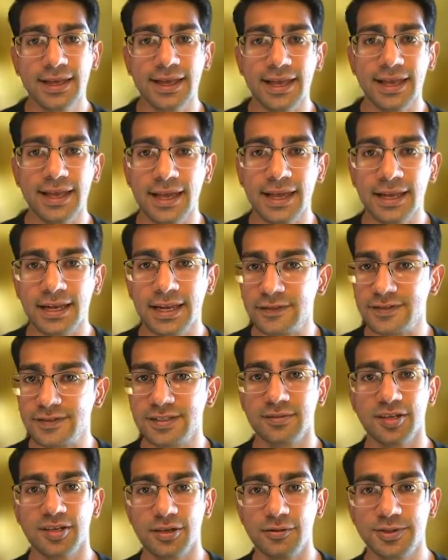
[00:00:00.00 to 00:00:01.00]
And if
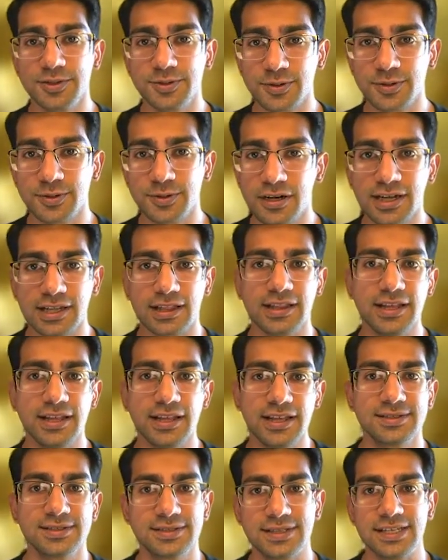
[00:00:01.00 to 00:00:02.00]
something goes wrong, at
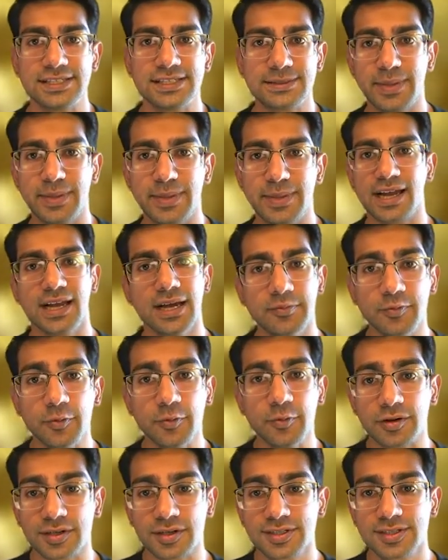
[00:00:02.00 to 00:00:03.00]
least this backup
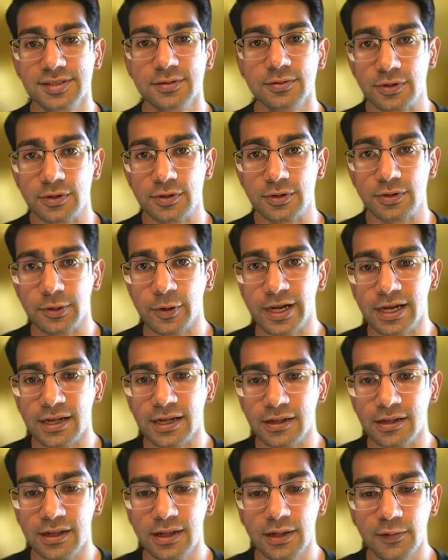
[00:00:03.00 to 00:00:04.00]
works really
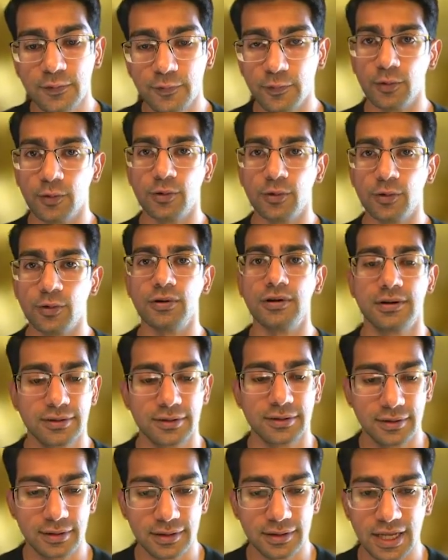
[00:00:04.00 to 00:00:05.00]
well for
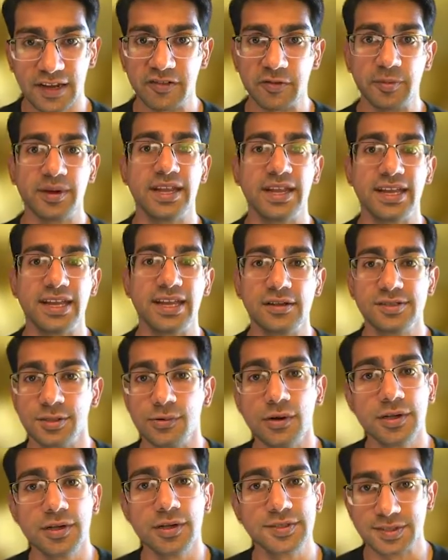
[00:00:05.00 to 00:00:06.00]
everybody else
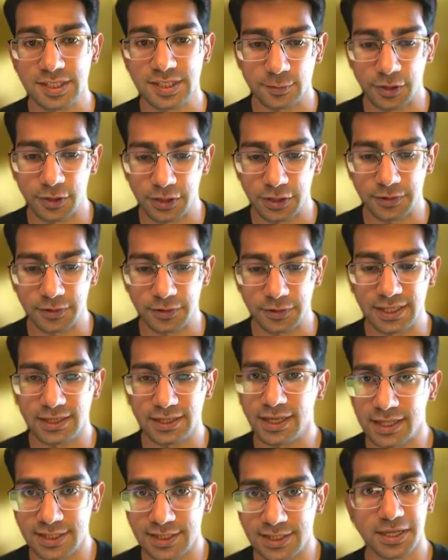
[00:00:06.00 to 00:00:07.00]
to also see what you
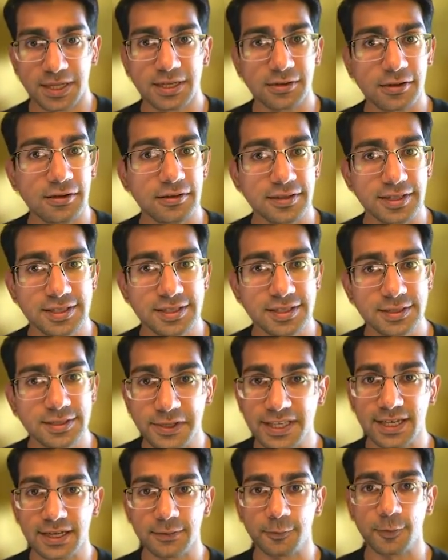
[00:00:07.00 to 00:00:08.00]
did and spent all this
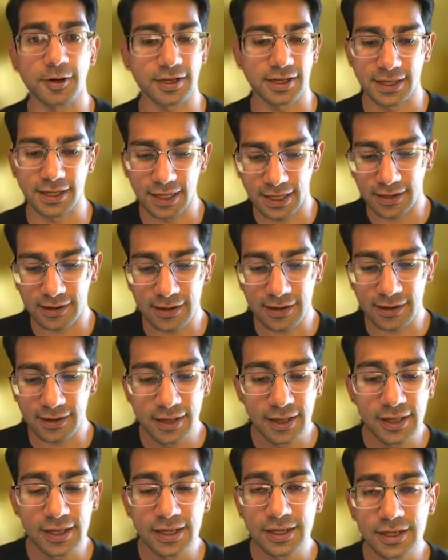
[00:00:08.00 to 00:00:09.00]
weekend working on.
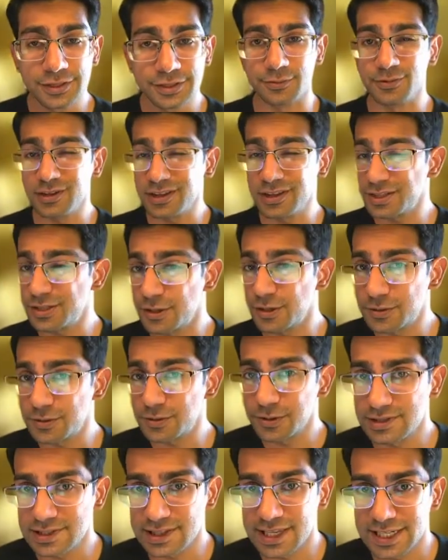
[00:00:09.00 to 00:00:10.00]
So really don't
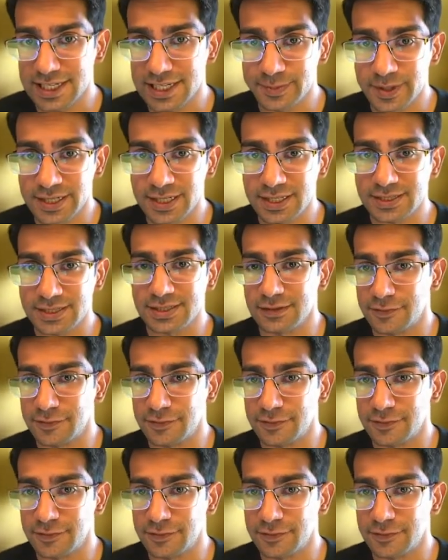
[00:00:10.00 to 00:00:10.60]
do this last minute.